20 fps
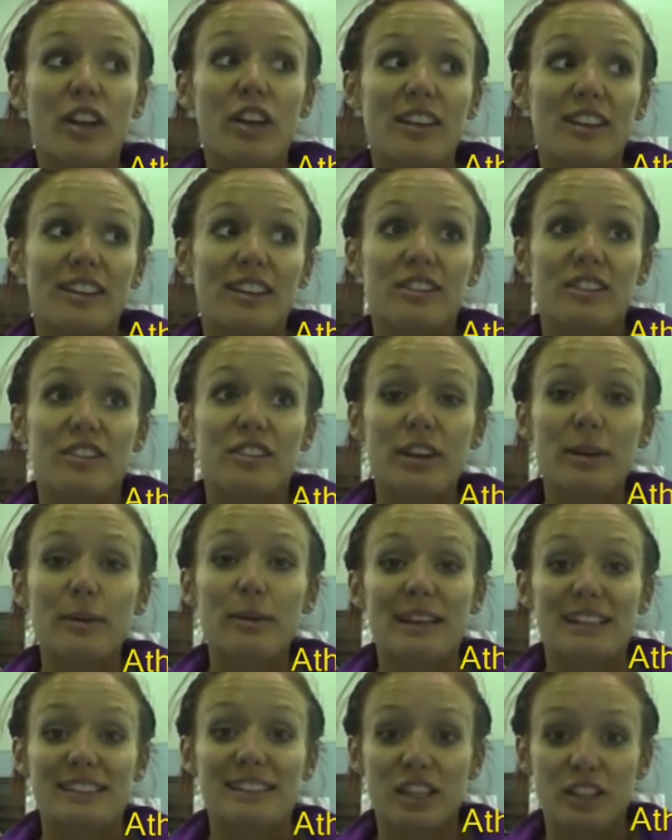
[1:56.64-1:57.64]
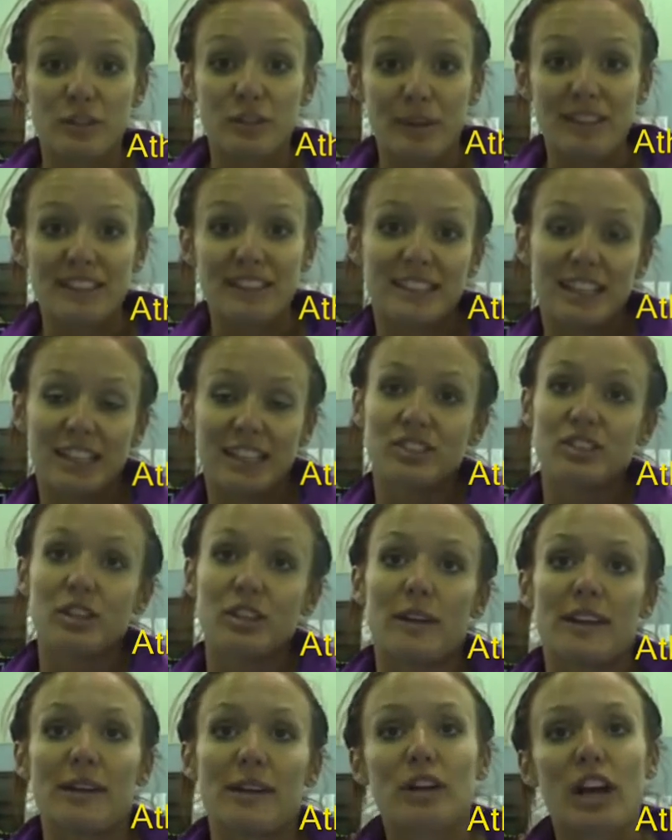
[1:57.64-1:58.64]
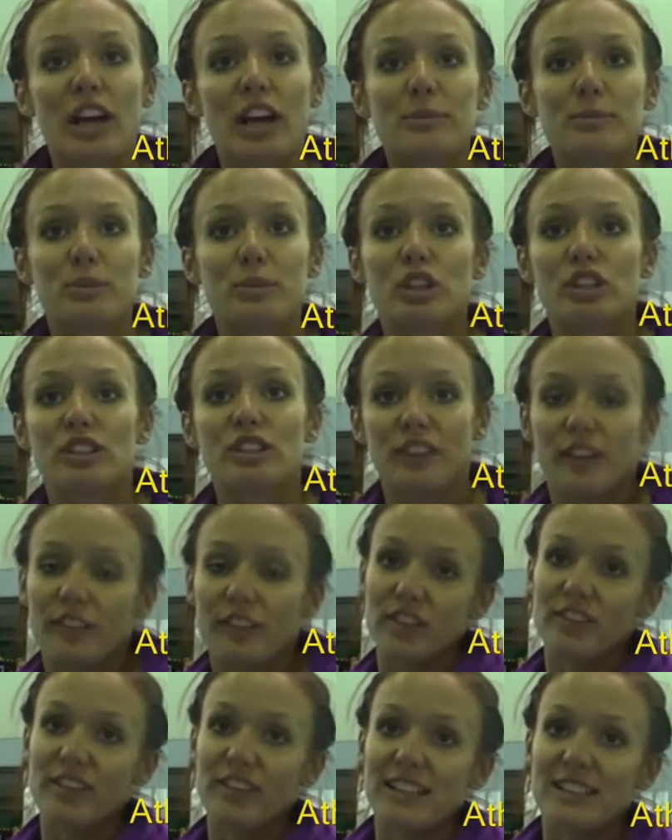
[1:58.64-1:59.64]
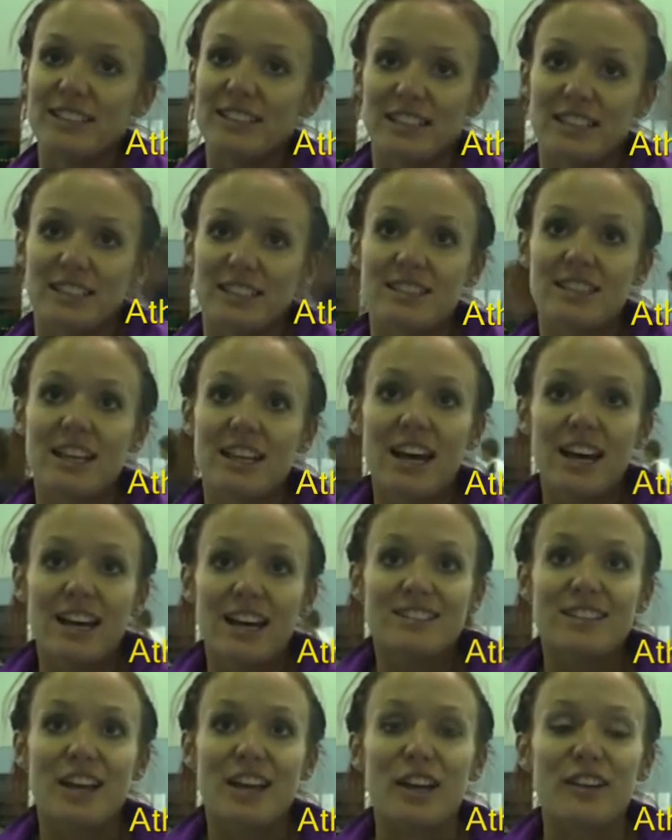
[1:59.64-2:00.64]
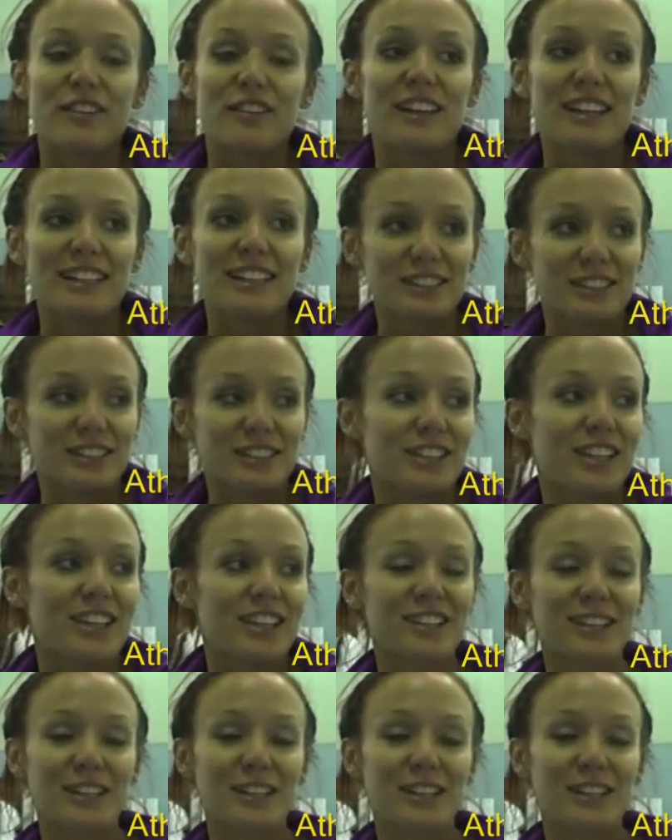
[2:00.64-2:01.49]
I've got in 3 weeks to look for international, and I'm going abroad for a few races. So hopefully just